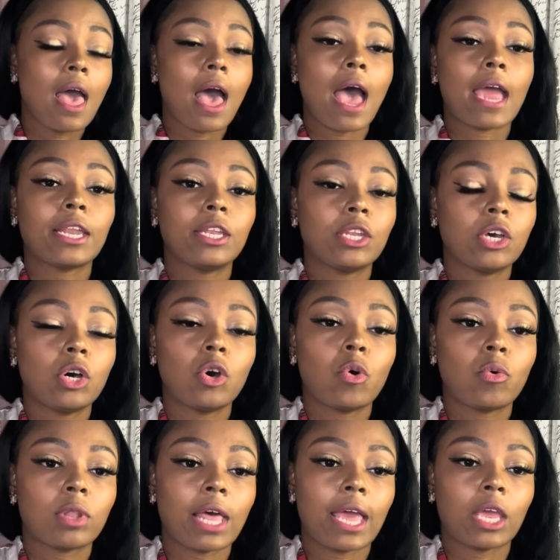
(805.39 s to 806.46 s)
I
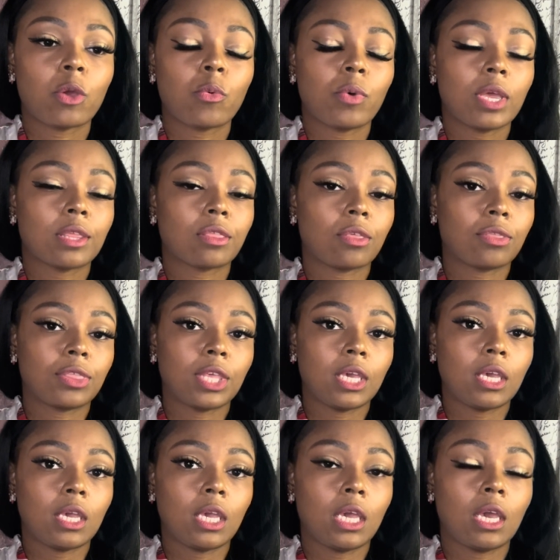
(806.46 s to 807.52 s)
know, like with
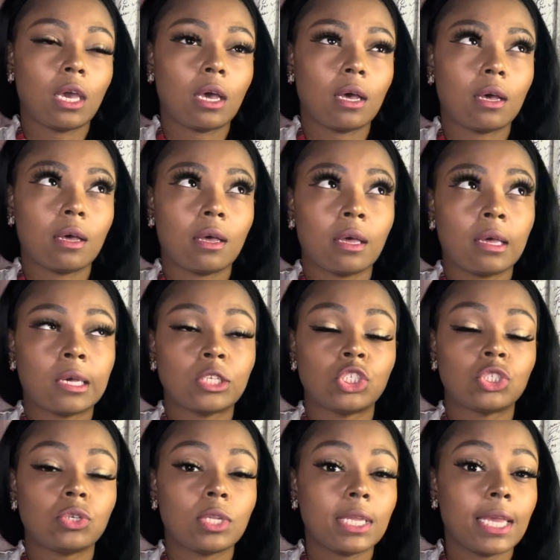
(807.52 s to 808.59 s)
the
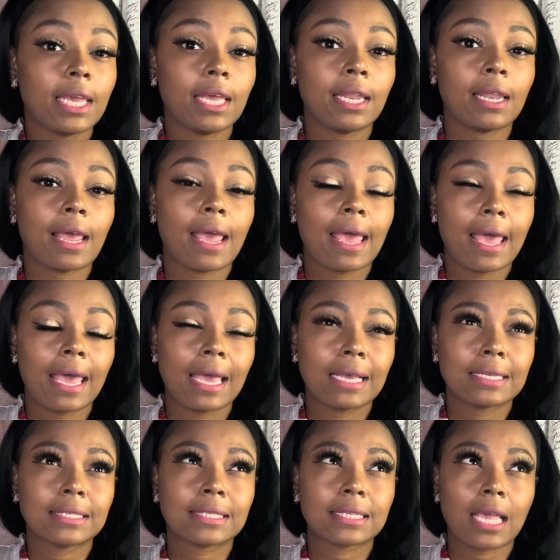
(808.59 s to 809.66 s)
Juliet
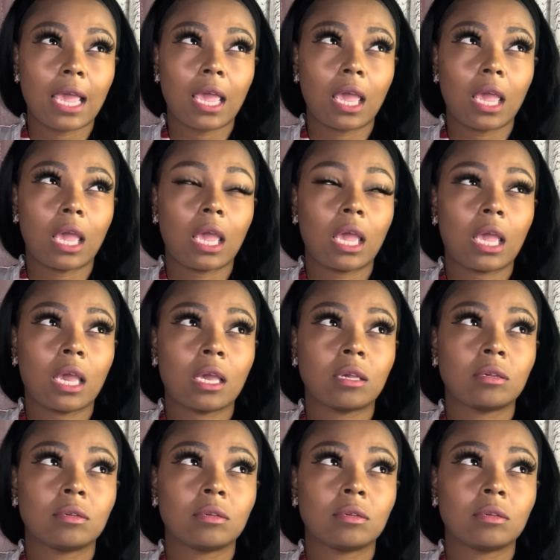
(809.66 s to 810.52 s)
has a,